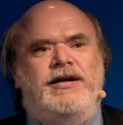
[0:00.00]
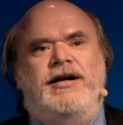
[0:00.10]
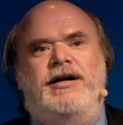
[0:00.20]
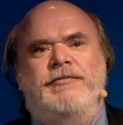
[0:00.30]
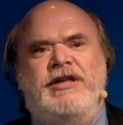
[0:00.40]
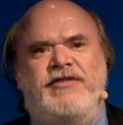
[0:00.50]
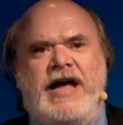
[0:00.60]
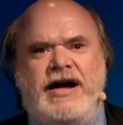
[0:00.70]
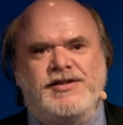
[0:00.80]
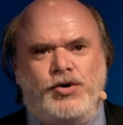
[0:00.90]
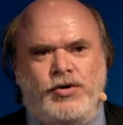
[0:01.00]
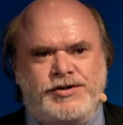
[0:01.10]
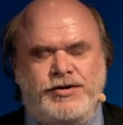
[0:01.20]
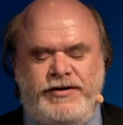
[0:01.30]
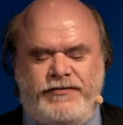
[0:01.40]
DFKI is
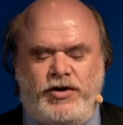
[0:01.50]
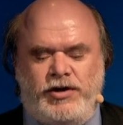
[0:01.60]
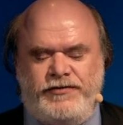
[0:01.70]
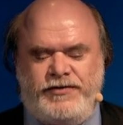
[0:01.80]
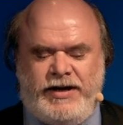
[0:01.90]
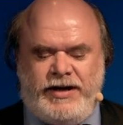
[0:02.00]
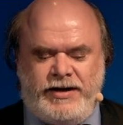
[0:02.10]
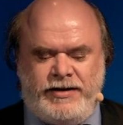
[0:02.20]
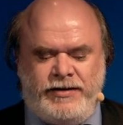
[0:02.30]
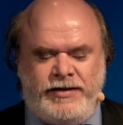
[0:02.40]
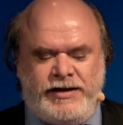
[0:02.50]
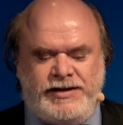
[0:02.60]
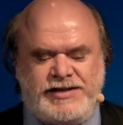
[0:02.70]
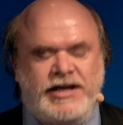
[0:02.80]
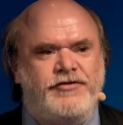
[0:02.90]
also involved in the
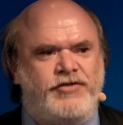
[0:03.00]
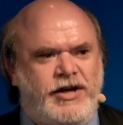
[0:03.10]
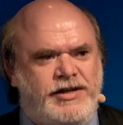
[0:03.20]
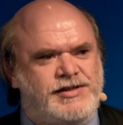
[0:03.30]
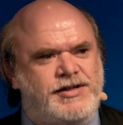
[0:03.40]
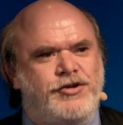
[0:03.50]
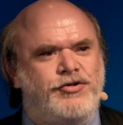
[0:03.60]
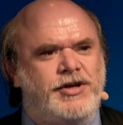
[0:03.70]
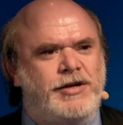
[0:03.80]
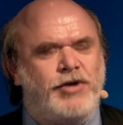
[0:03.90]
Center for IT Security,